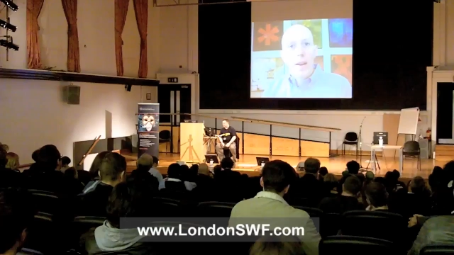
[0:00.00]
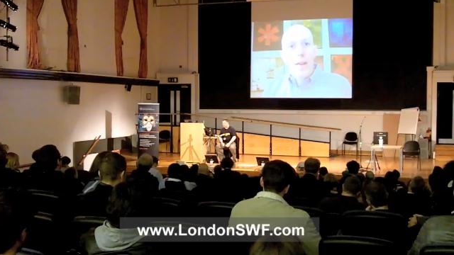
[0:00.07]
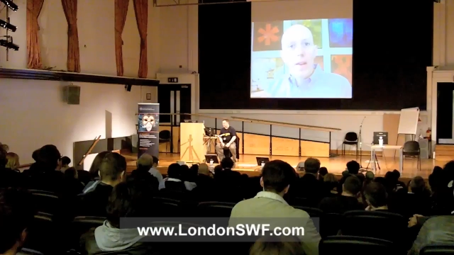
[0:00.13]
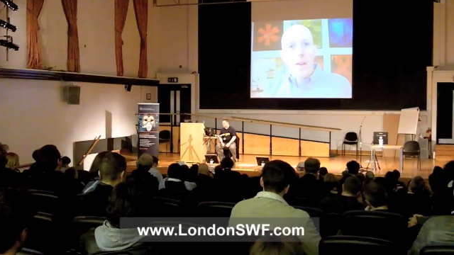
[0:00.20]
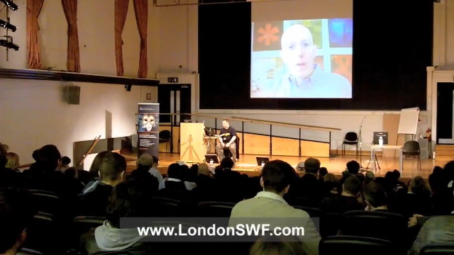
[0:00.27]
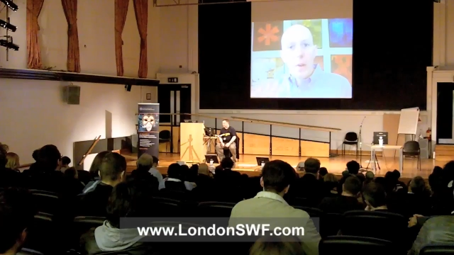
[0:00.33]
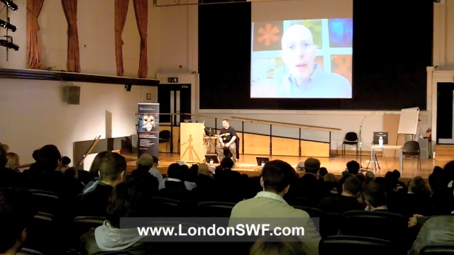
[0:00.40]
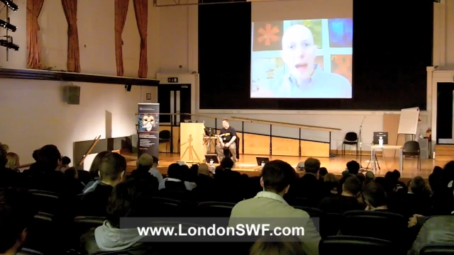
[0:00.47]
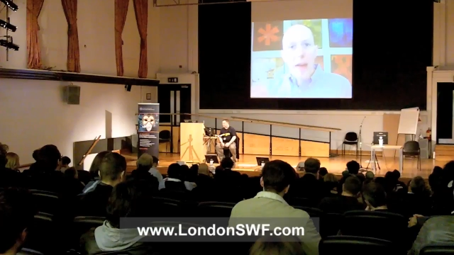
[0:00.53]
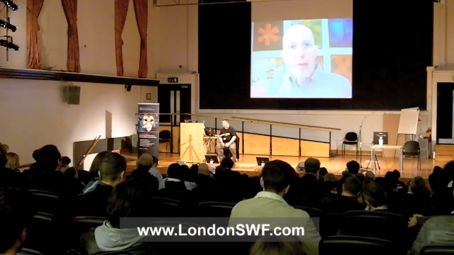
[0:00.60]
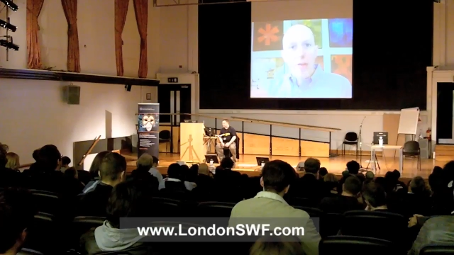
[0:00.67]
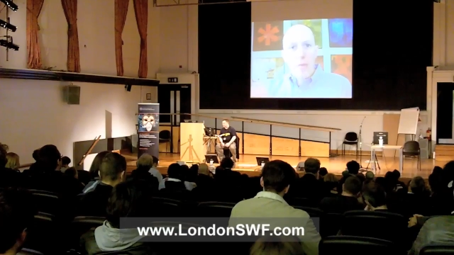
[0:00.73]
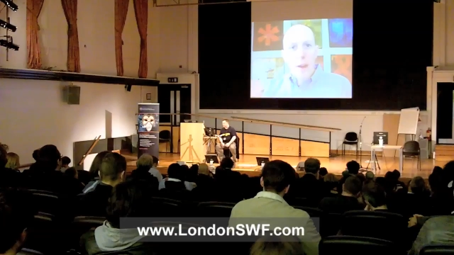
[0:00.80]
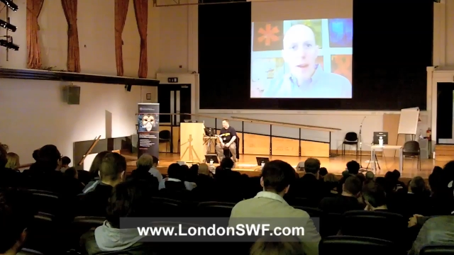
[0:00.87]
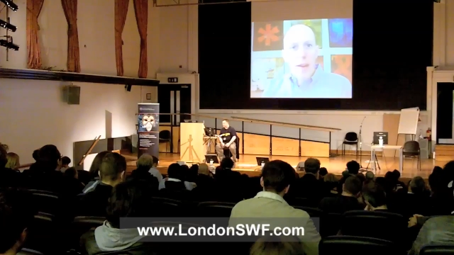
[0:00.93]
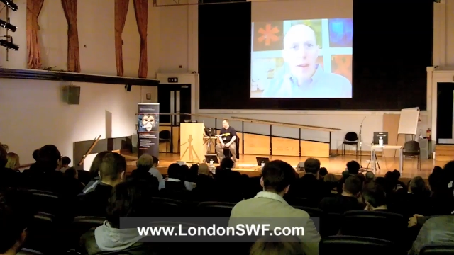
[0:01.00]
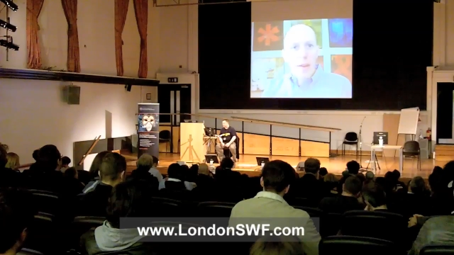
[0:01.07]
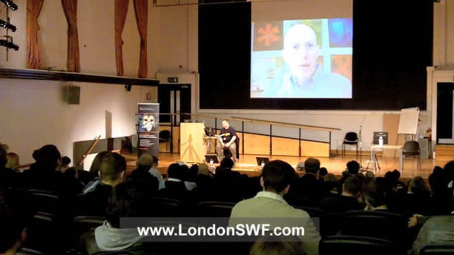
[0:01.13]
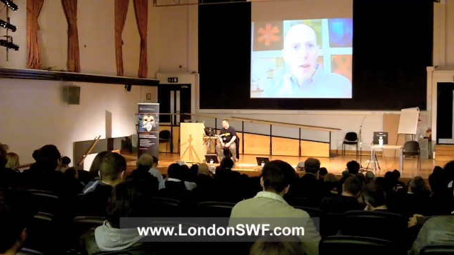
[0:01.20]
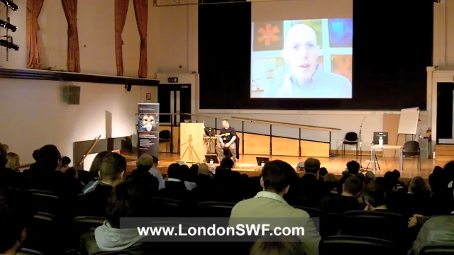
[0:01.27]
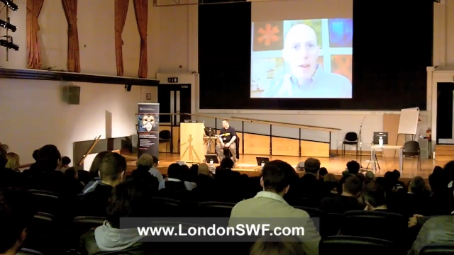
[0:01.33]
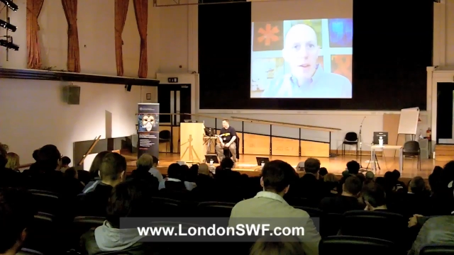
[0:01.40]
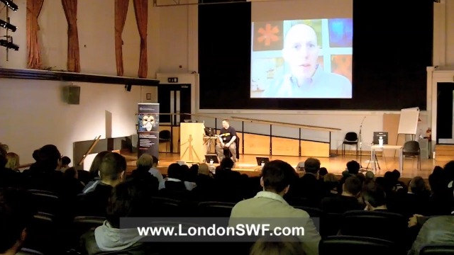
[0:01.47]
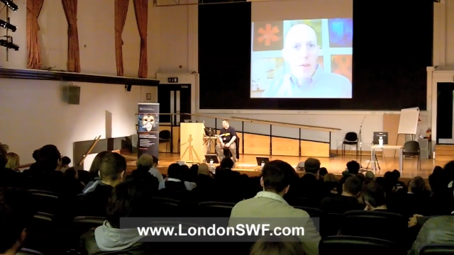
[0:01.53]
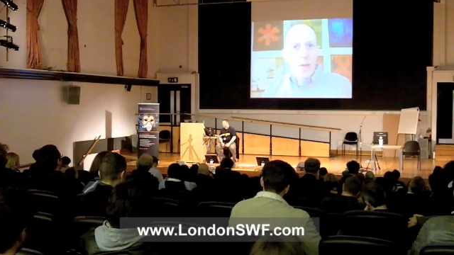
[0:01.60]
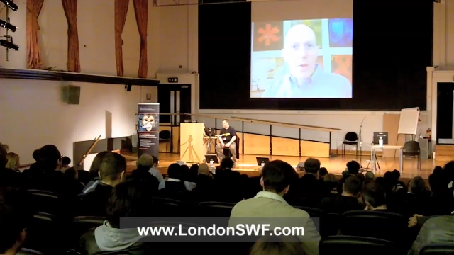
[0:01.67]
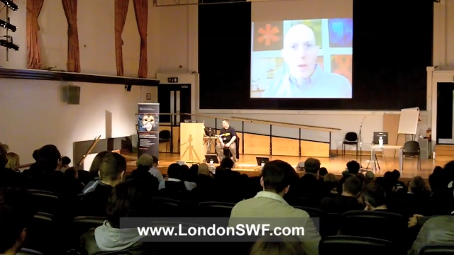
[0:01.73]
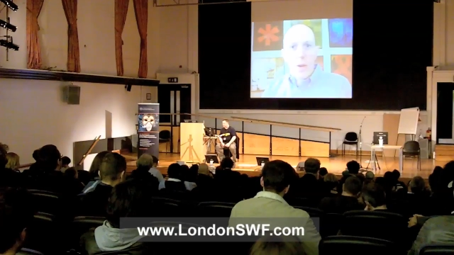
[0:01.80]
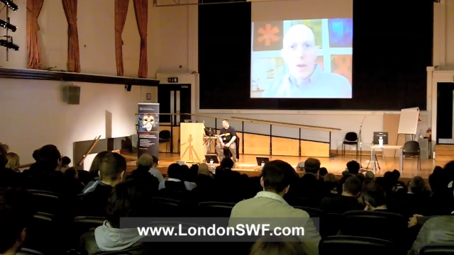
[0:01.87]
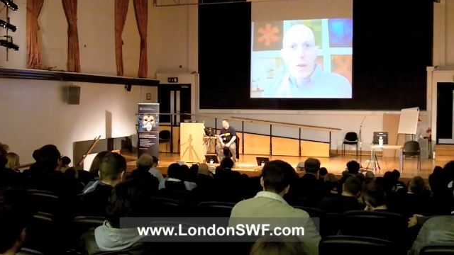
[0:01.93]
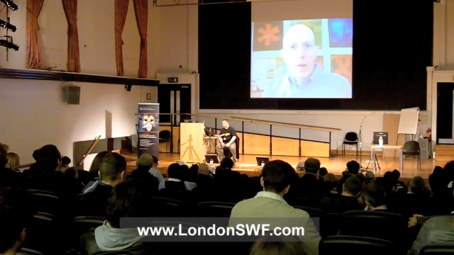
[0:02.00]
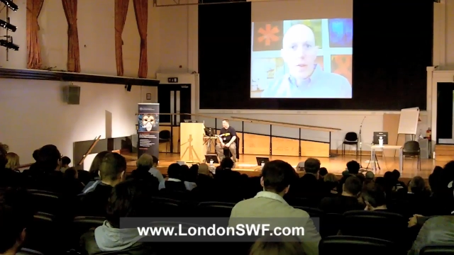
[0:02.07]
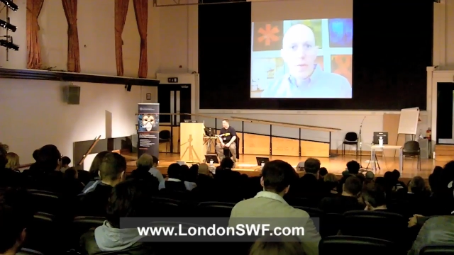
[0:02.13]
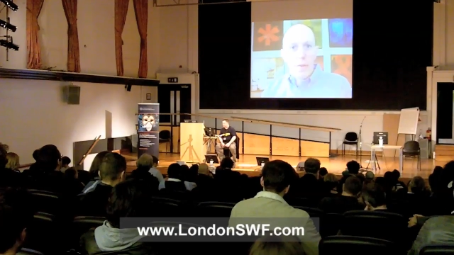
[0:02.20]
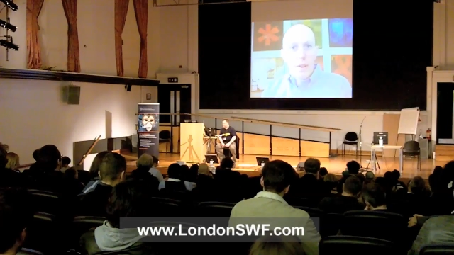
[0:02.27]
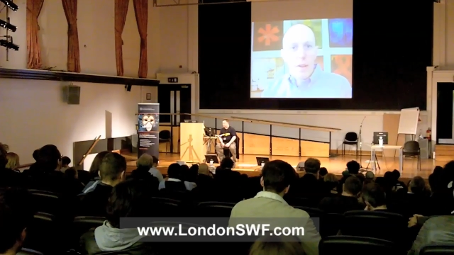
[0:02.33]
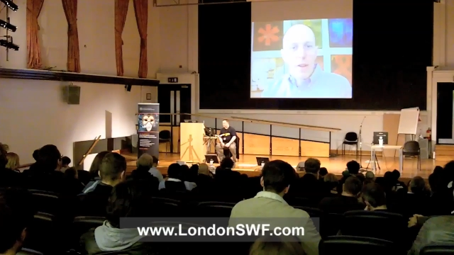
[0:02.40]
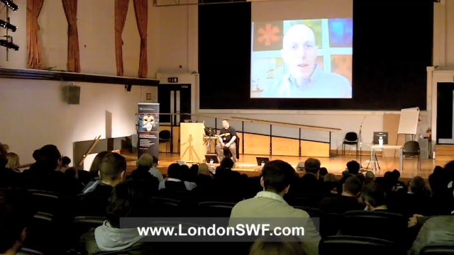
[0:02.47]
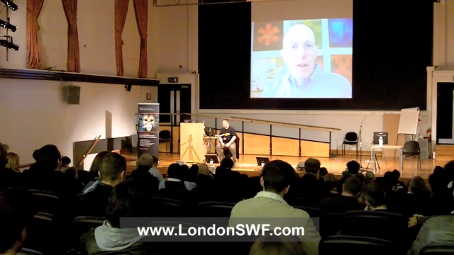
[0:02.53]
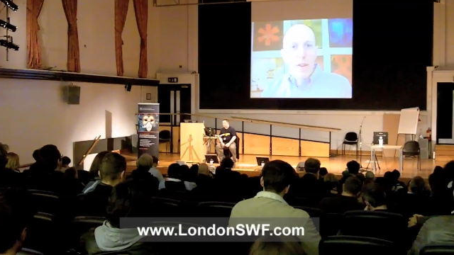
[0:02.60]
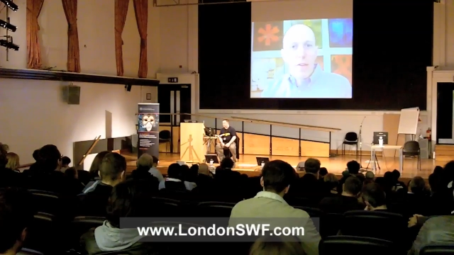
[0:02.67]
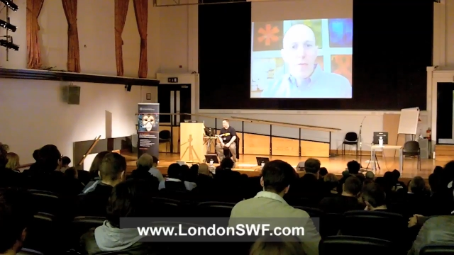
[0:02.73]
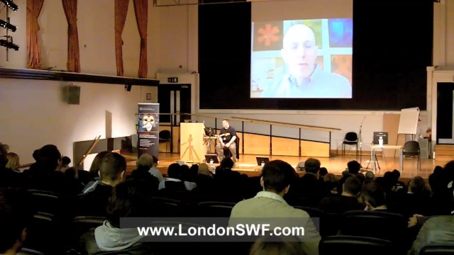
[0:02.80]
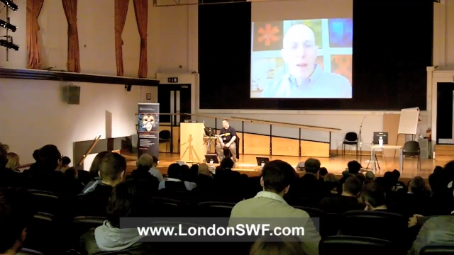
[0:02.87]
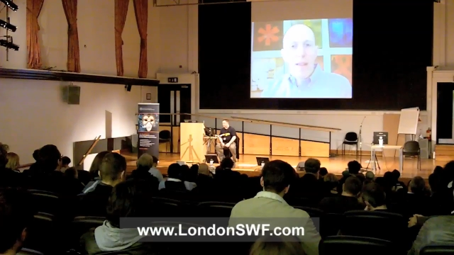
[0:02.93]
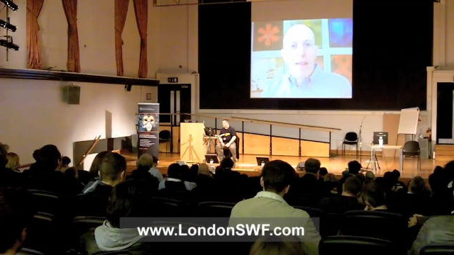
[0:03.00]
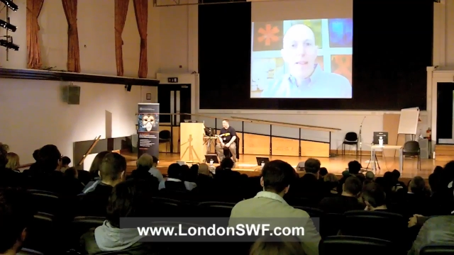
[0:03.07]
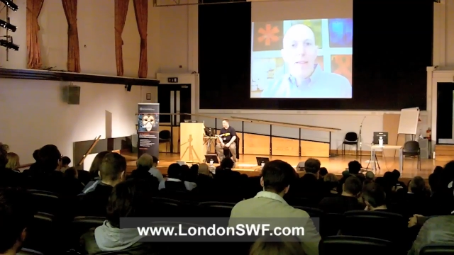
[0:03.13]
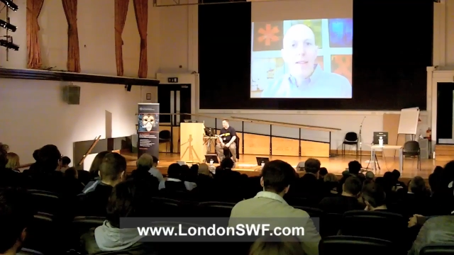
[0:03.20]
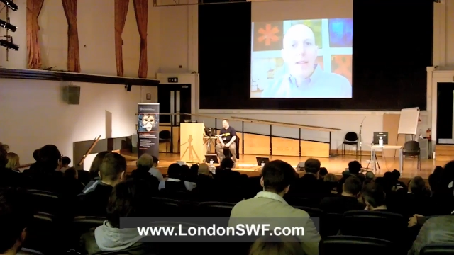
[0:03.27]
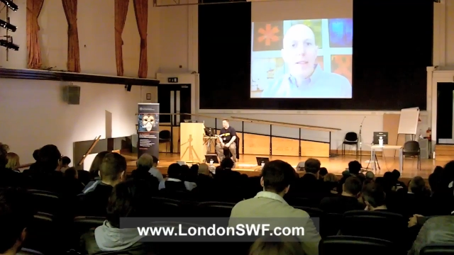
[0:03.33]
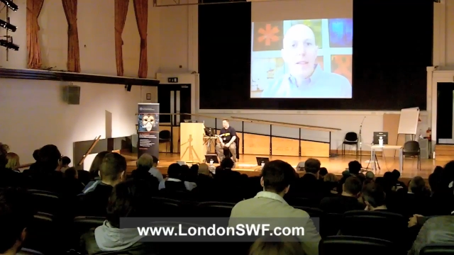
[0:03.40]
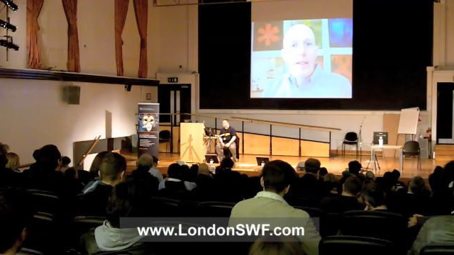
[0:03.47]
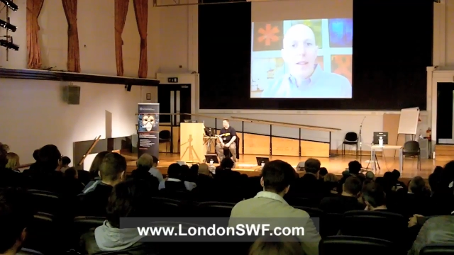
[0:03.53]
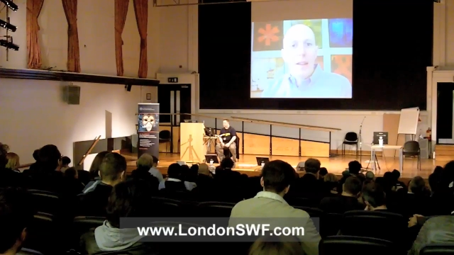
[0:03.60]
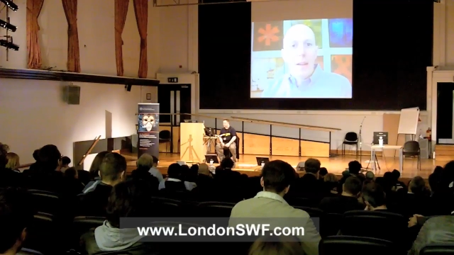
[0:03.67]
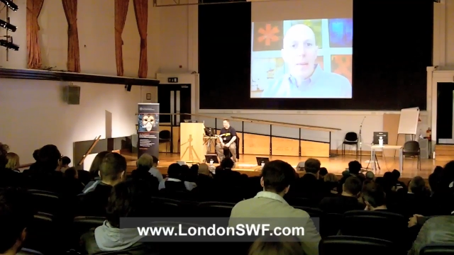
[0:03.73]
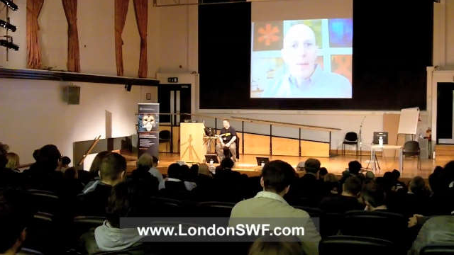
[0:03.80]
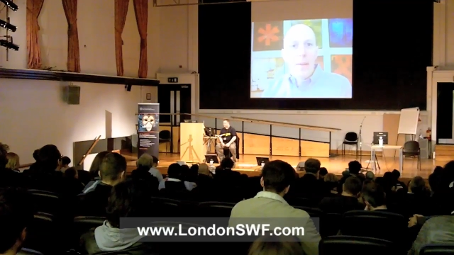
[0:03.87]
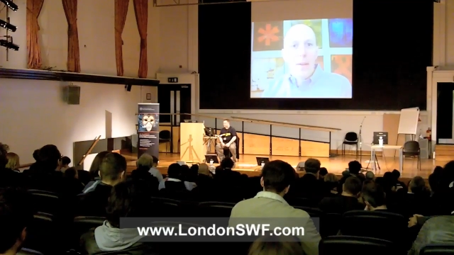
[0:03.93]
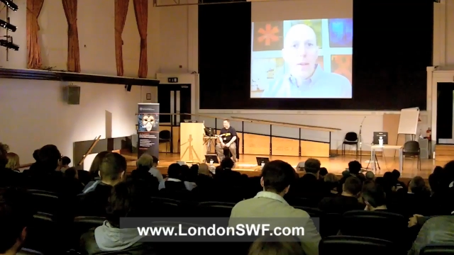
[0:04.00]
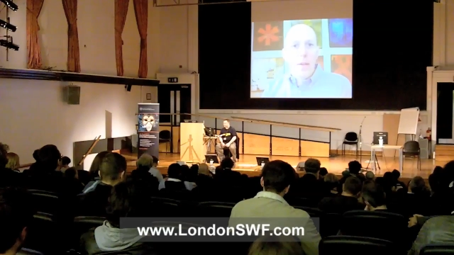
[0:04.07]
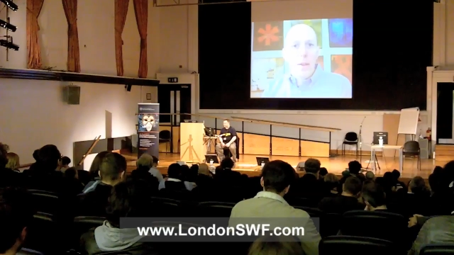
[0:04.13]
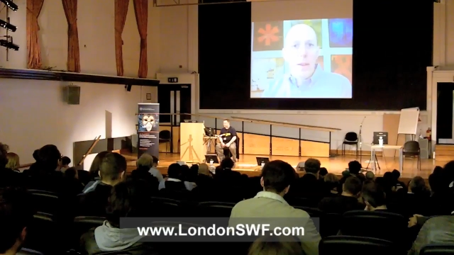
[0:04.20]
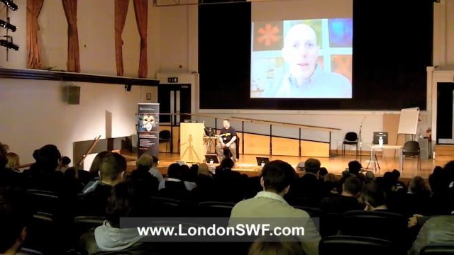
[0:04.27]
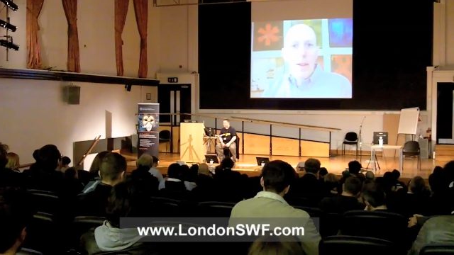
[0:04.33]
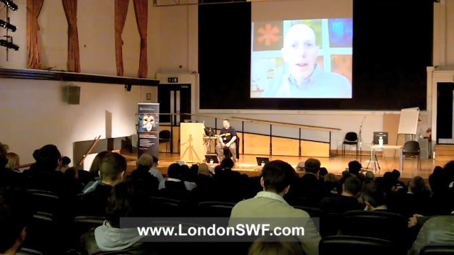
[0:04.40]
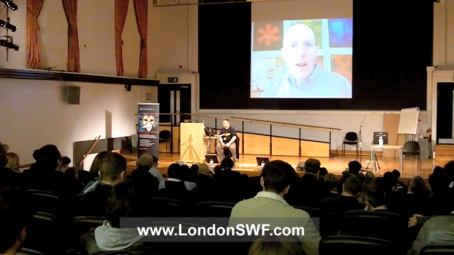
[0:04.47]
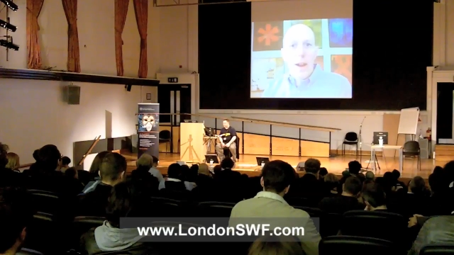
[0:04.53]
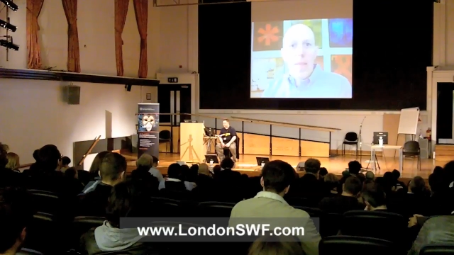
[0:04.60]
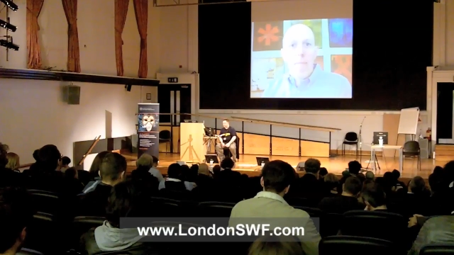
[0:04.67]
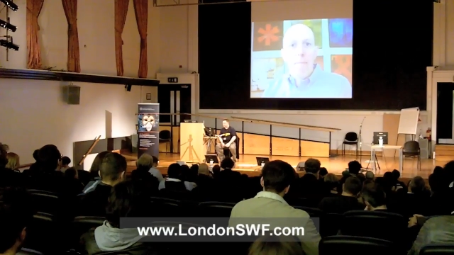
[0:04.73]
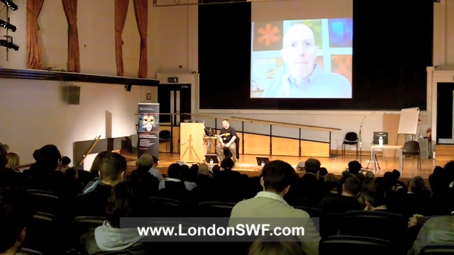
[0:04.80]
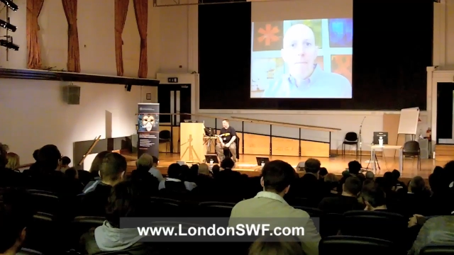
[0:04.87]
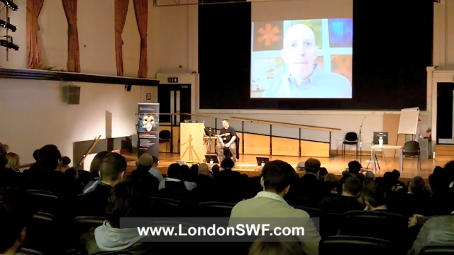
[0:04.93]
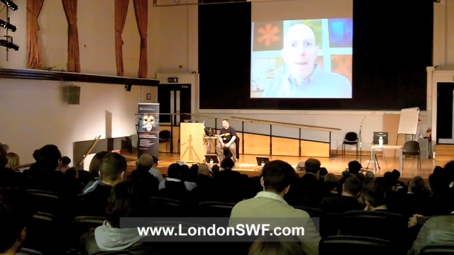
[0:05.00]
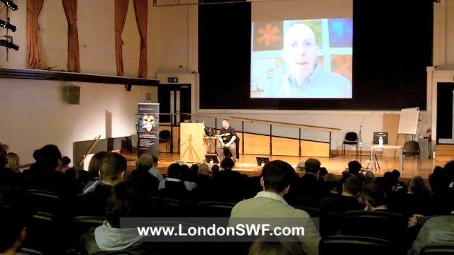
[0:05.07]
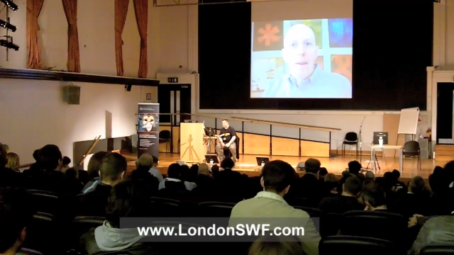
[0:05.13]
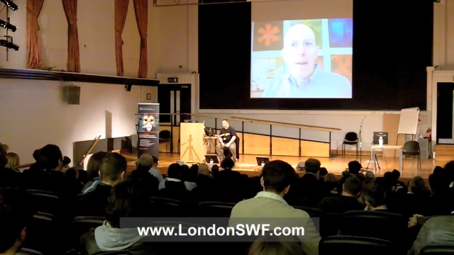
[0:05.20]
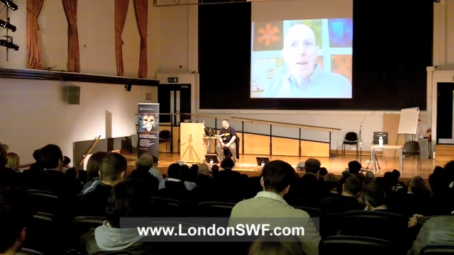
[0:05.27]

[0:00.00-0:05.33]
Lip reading: Nobody's mouth can be seen.